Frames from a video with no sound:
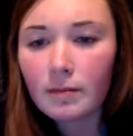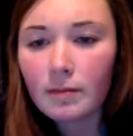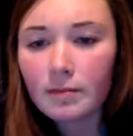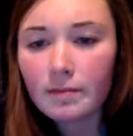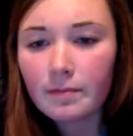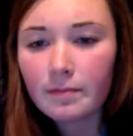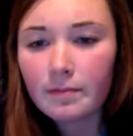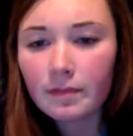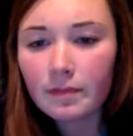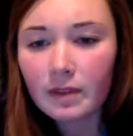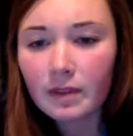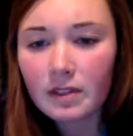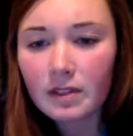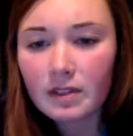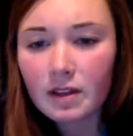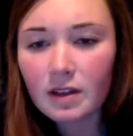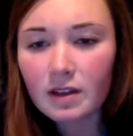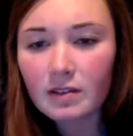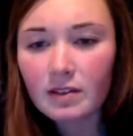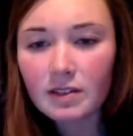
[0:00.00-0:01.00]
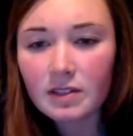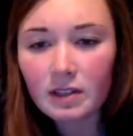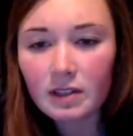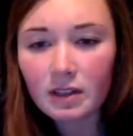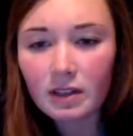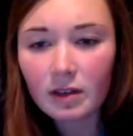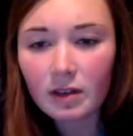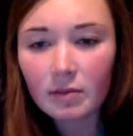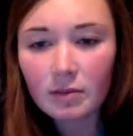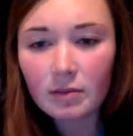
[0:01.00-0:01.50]
Because obviously the
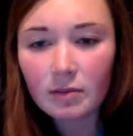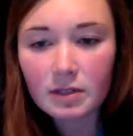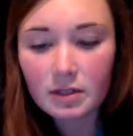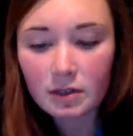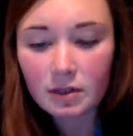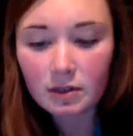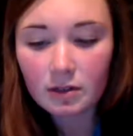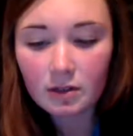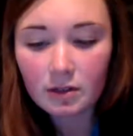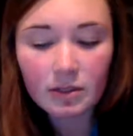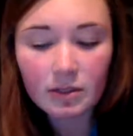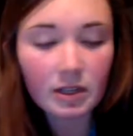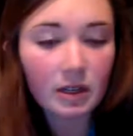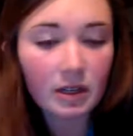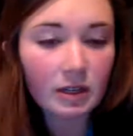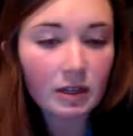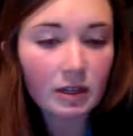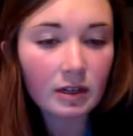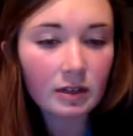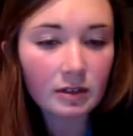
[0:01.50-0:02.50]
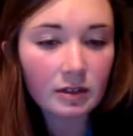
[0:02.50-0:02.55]
kid wasn't understanding.